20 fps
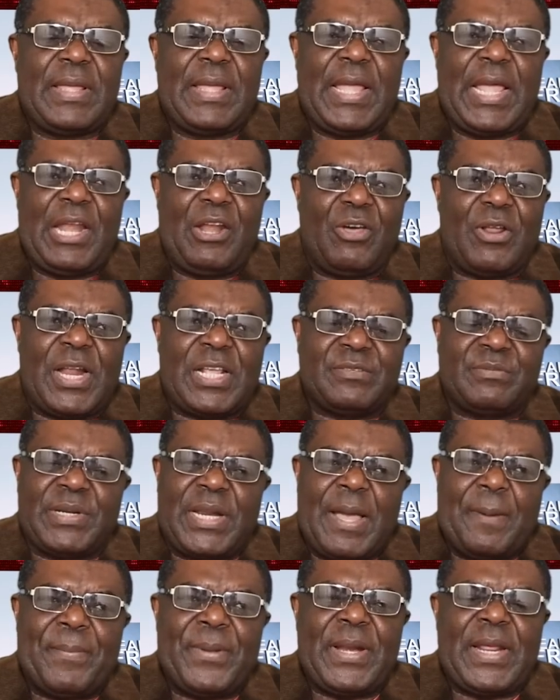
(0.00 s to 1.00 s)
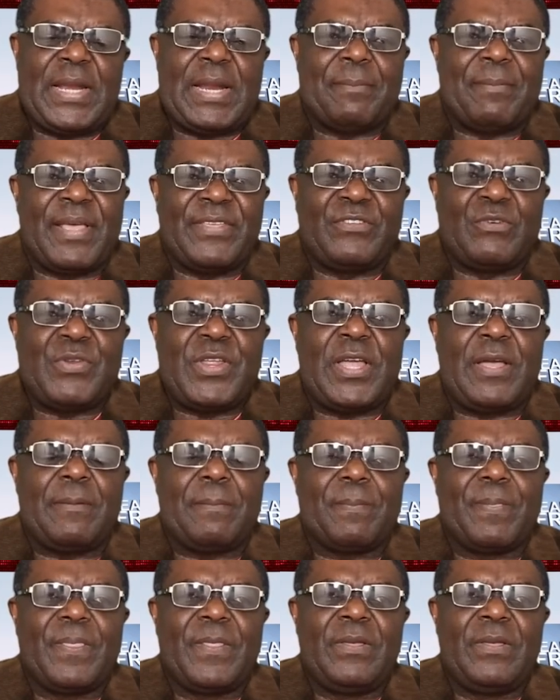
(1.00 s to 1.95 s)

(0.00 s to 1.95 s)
A lot has been happening in Ambazonia.